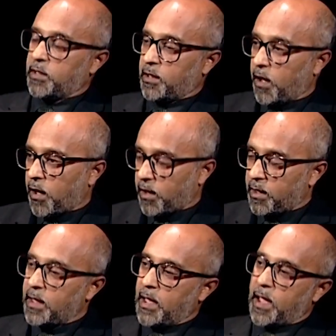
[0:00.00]
the car
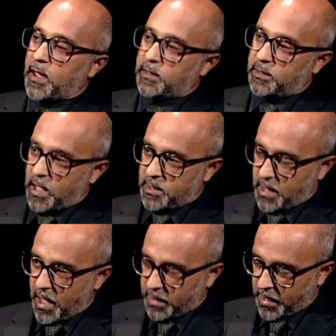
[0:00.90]
and, and the
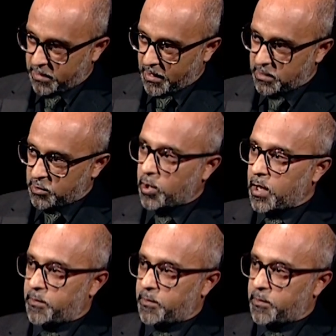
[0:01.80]
steering and, and, and the driver. The